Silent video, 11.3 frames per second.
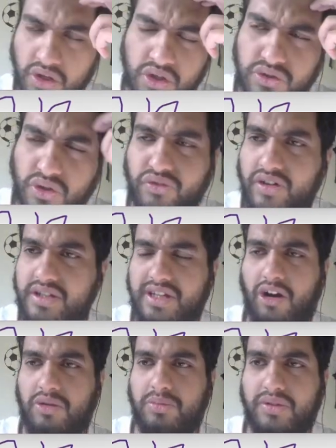So first
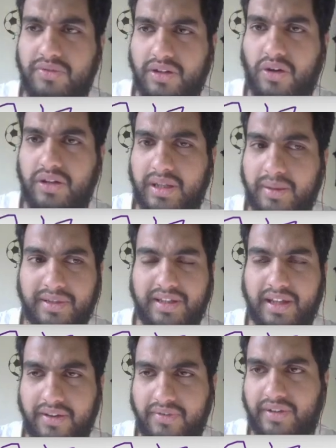output will only be
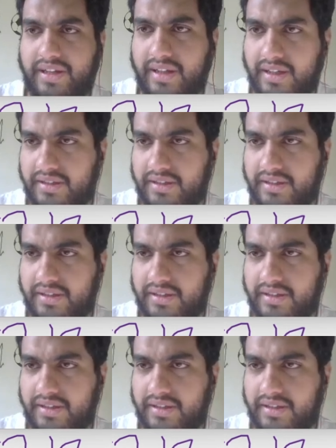there when